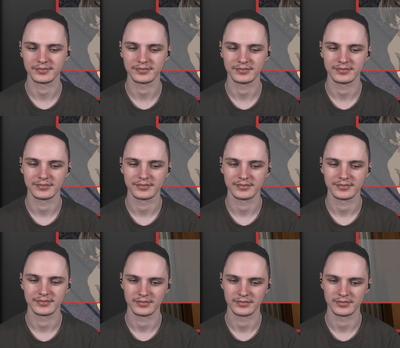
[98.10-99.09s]

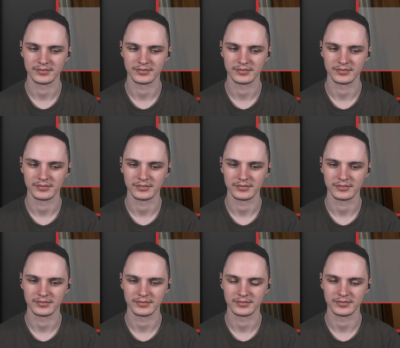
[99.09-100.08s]

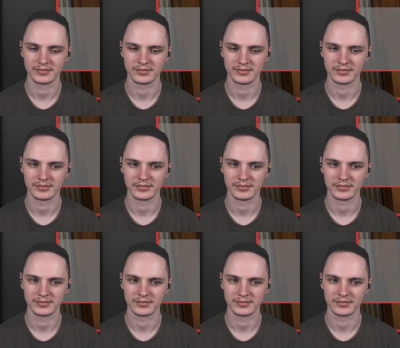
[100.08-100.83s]
[no speech]